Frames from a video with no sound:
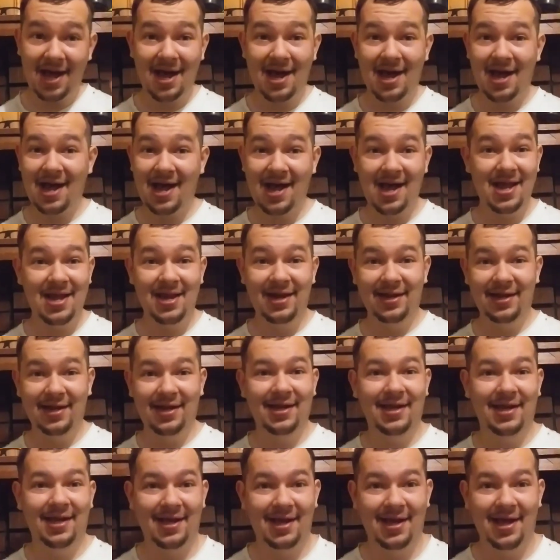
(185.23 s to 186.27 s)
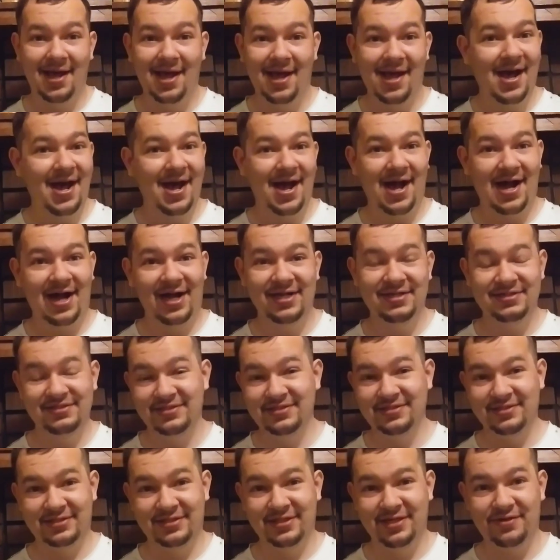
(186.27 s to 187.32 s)
I
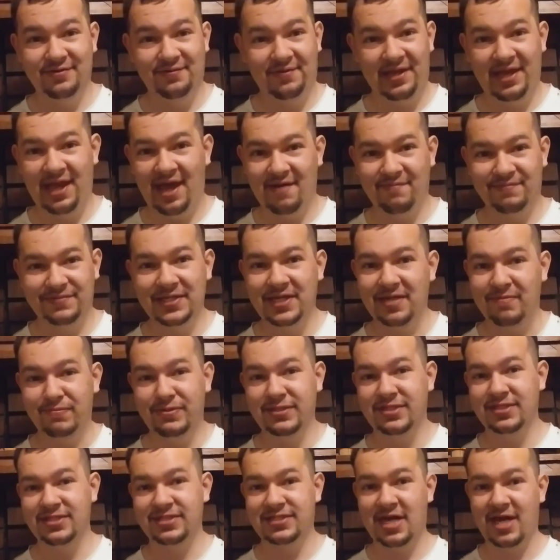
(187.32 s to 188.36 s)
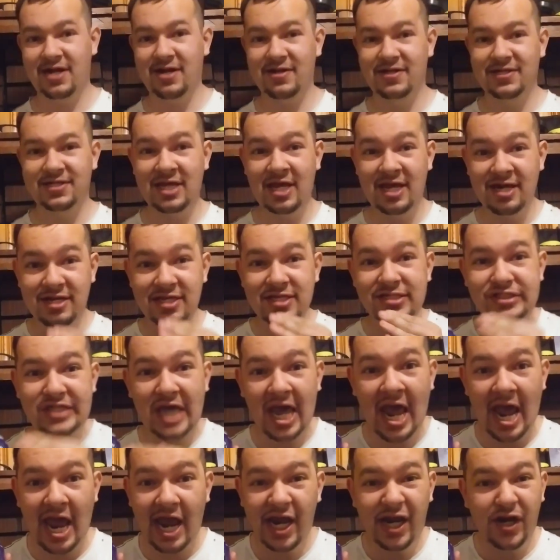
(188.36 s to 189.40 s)
literally have to give this a 10 out of 10. It's
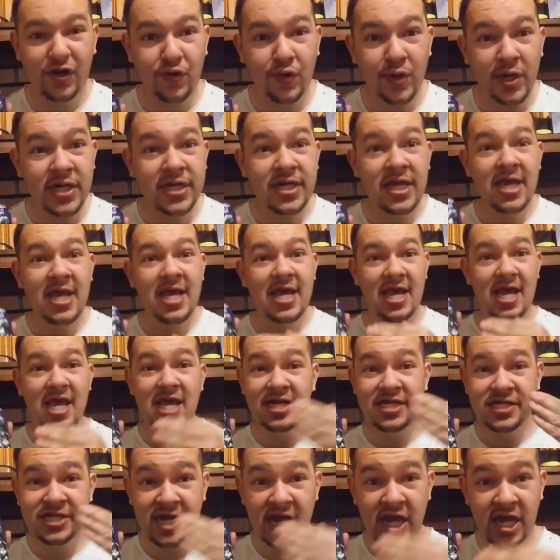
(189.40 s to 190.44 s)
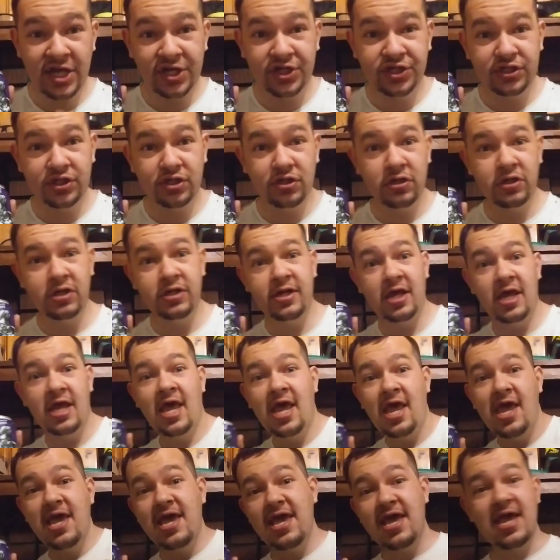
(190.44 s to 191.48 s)
accurate, it tastes good,
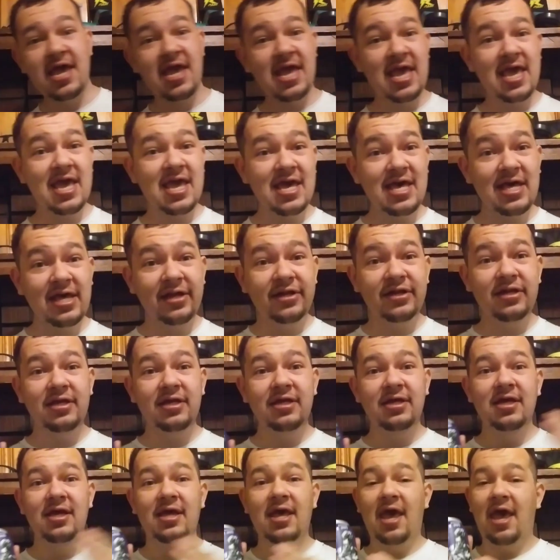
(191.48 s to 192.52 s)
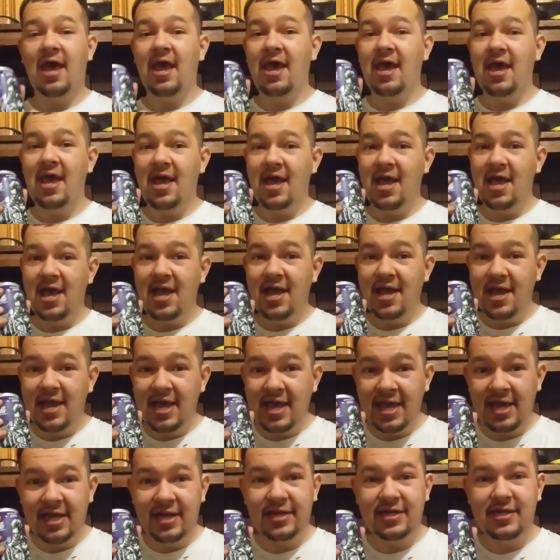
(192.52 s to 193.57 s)
and
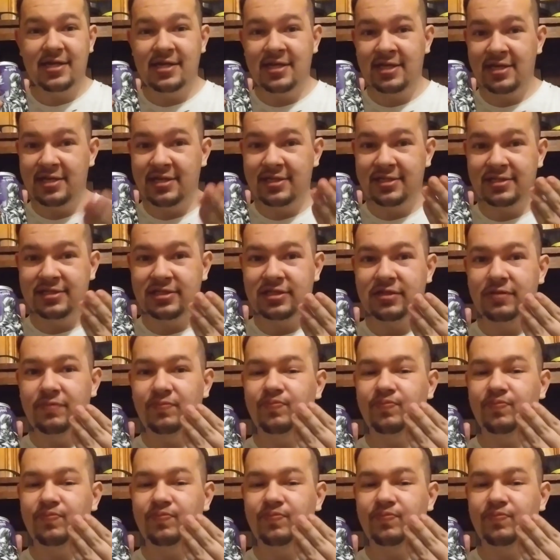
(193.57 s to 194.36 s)
it is